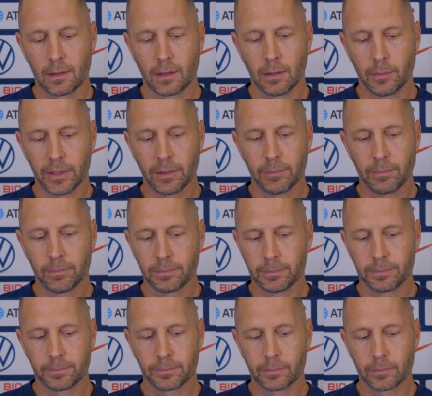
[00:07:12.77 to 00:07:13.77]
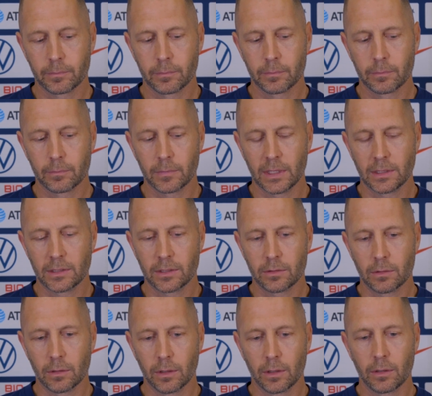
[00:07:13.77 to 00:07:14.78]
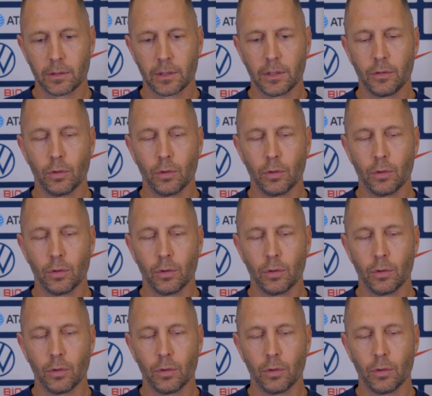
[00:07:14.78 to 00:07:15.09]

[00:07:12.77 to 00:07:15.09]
literally